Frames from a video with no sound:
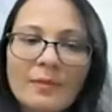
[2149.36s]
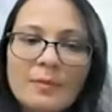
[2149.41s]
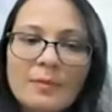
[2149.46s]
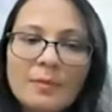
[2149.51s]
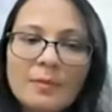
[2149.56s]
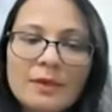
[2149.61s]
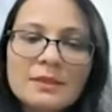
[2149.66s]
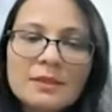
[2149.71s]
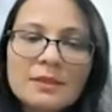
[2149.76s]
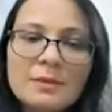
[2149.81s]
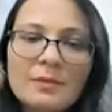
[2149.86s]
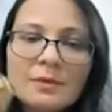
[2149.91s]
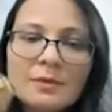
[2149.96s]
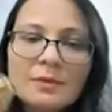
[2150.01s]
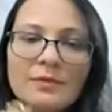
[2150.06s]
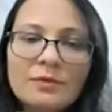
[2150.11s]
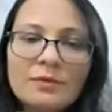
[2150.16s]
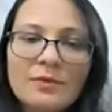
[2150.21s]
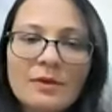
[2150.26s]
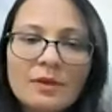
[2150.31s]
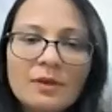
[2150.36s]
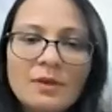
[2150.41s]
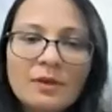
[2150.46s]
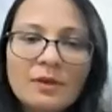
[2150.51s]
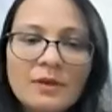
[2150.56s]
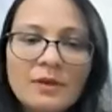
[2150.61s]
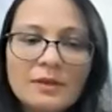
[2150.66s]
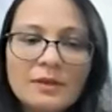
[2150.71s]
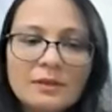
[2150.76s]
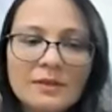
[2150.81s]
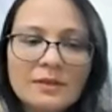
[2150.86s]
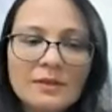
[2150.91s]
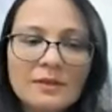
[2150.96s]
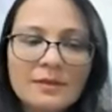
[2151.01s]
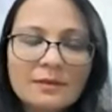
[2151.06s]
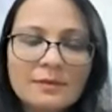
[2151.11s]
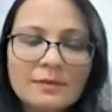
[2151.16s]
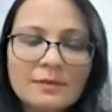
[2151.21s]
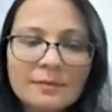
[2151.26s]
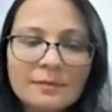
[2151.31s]
be receptive to the
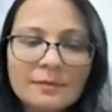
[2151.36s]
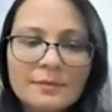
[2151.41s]
healings.